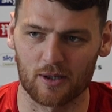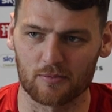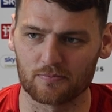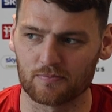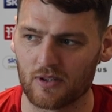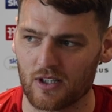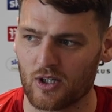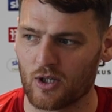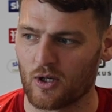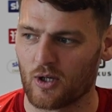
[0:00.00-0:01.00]
um,
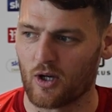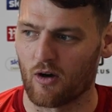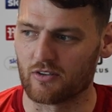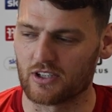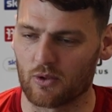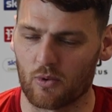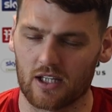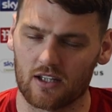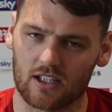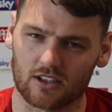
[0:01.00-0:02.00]
obviously the way
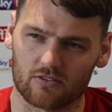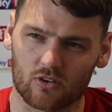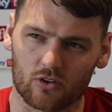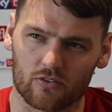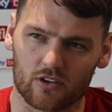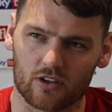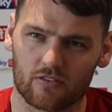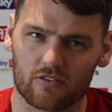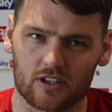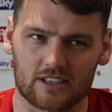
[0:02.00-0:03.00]
that things have gone for
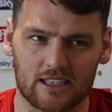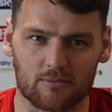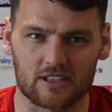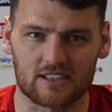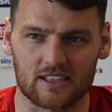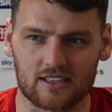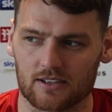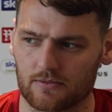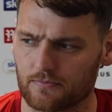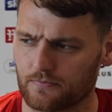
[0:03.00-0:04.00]
the for the team this
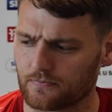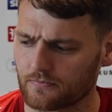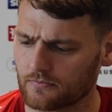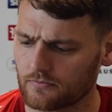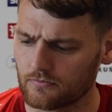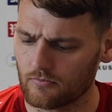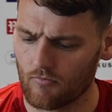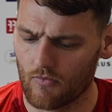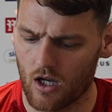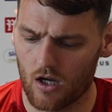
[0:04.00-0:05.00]
season
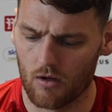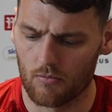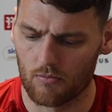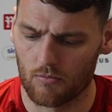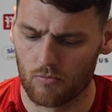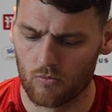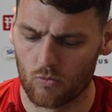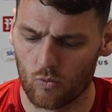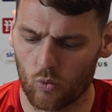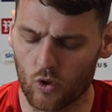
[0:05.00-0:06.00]
um,
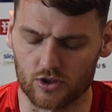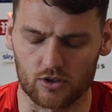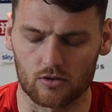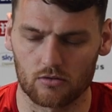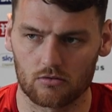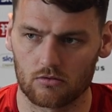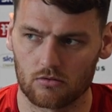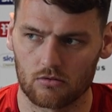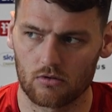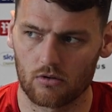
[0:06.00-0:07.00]
wasn't
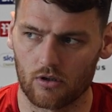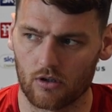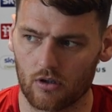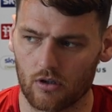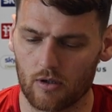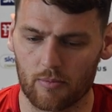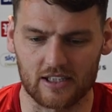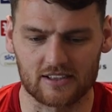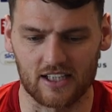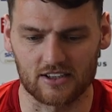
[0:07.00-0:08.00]
the the
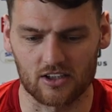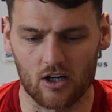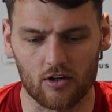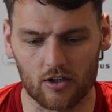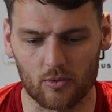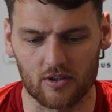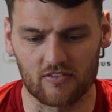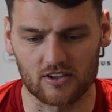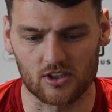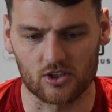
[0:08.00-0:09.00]
best case scenario that we
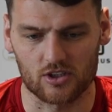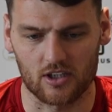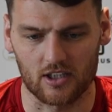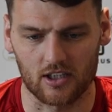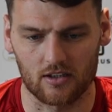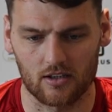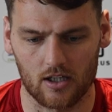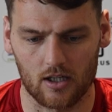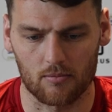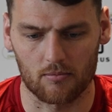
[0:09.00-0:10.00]
envisaged. I think
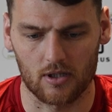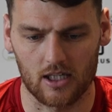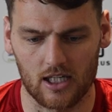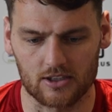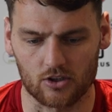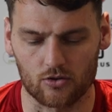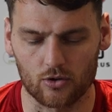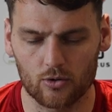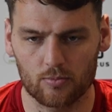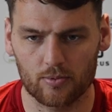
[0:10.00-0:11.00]
um, as a
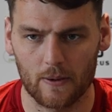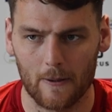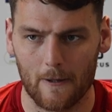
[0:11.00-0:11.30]
group,